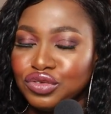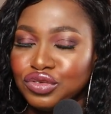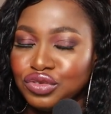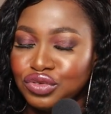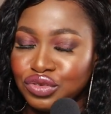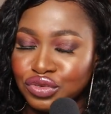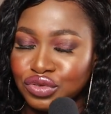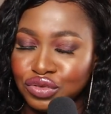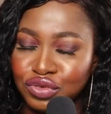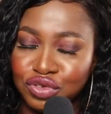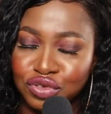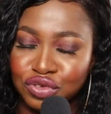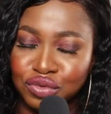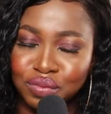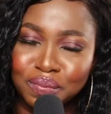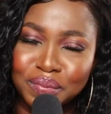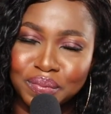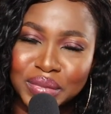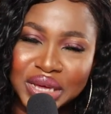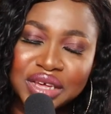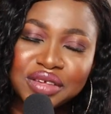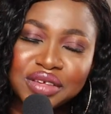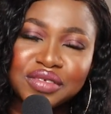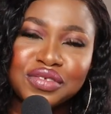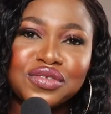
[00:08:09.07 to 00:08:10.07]
to do to
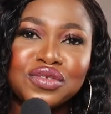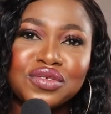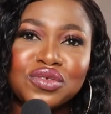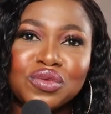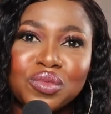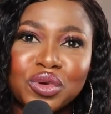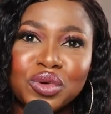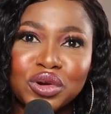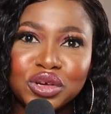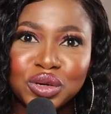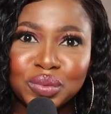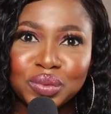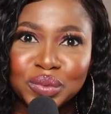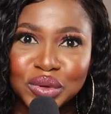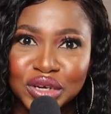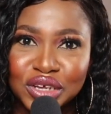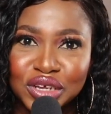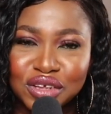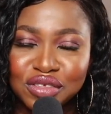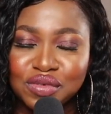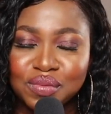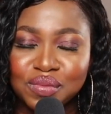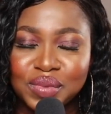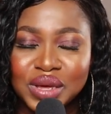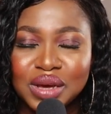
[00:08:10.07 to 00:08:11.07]
make so much
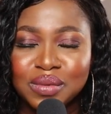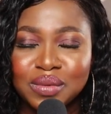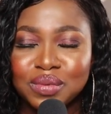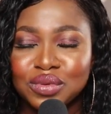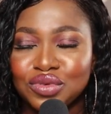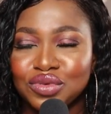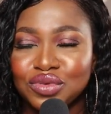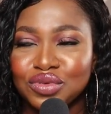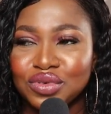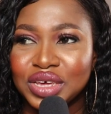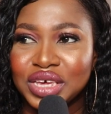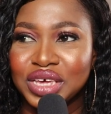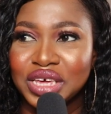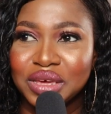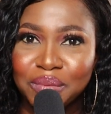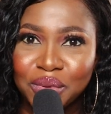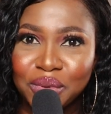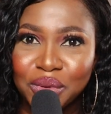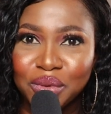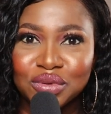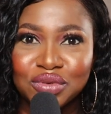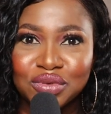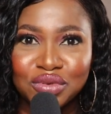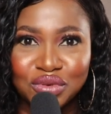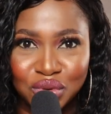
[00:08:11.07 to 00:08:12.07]
money to be able to
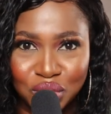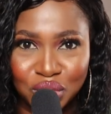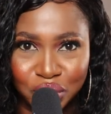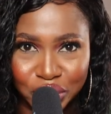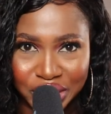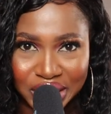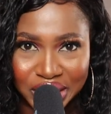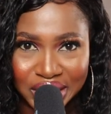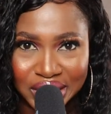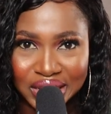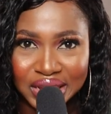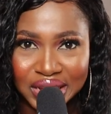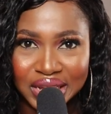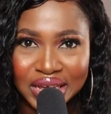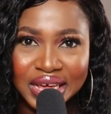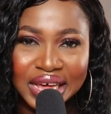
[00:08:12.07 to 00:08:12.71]
keep us going.